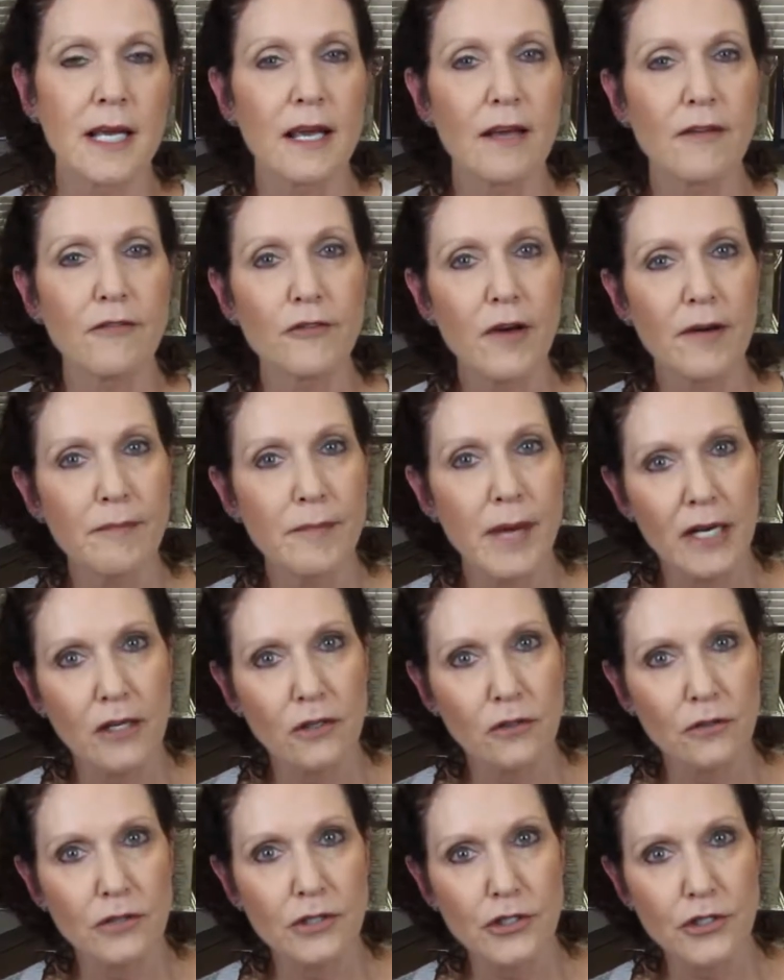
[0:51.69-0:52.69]
If you have
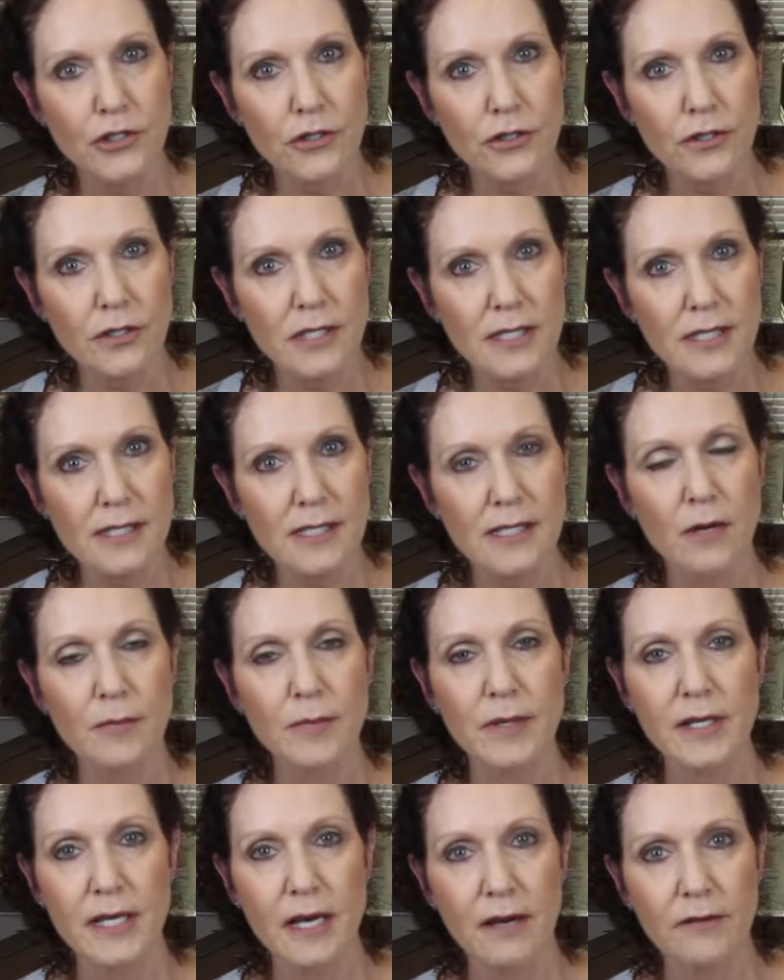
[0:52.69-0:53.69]
medical insurance, they'll
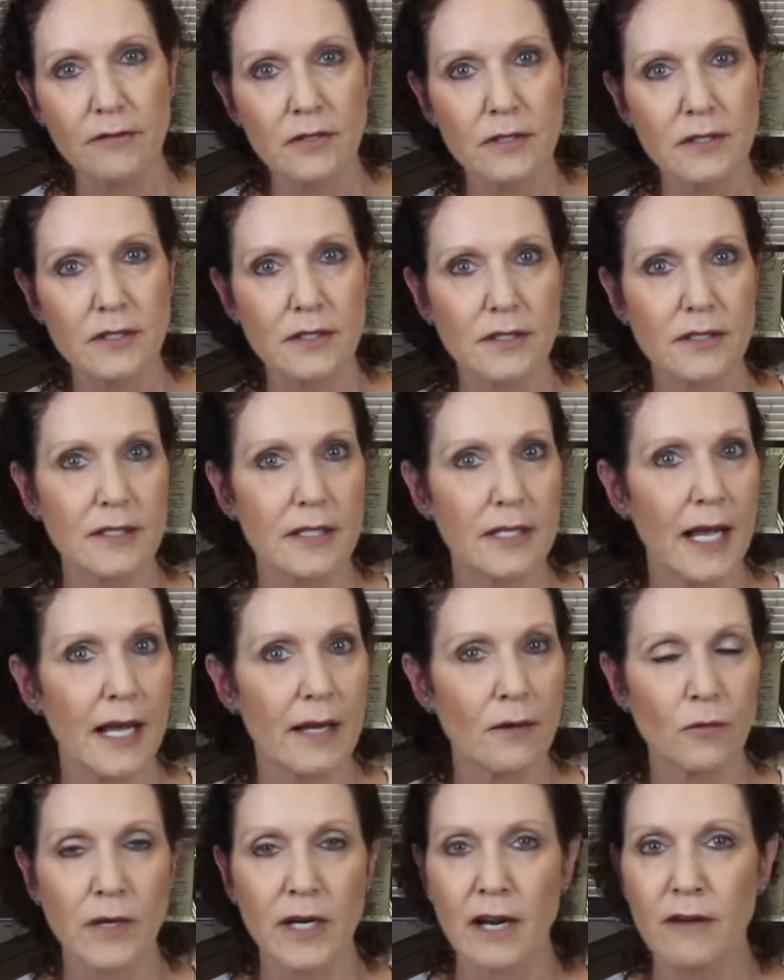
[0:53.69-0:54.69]
be covered
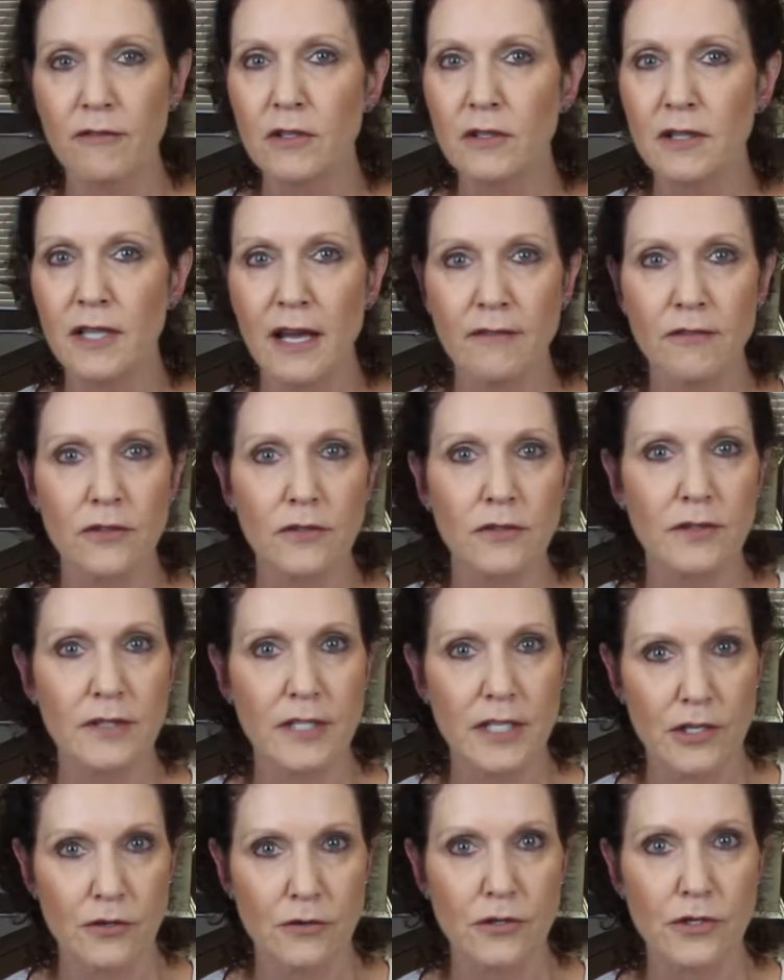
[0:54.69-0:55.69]
at whatever level
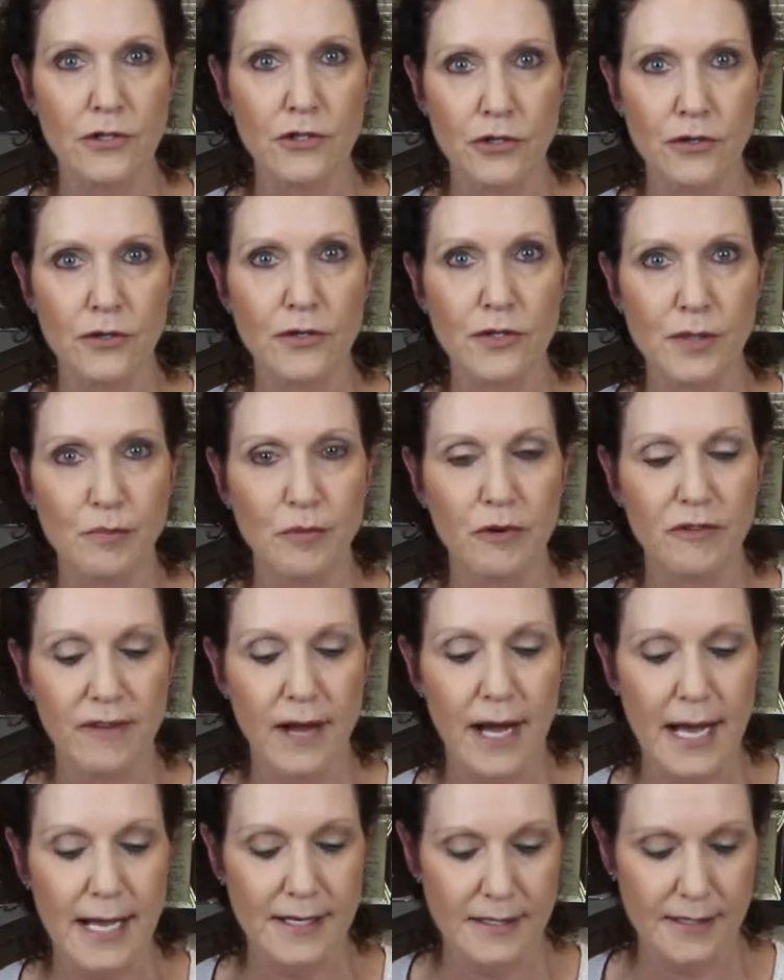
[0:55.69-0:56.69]
that your insurance
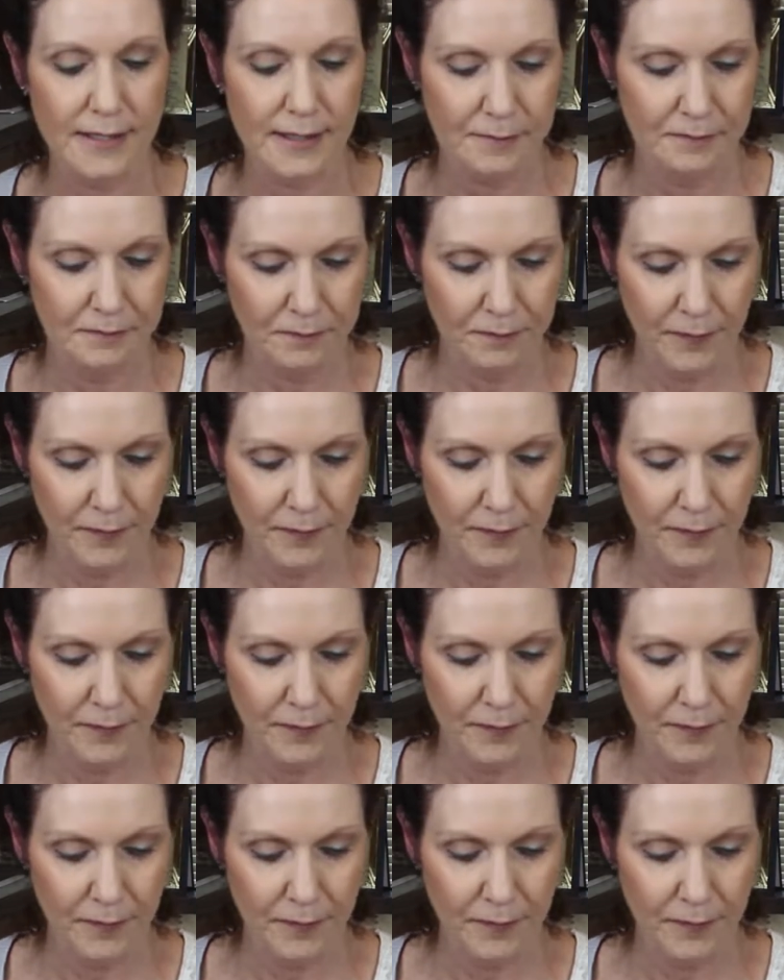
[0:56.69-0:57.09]
provides.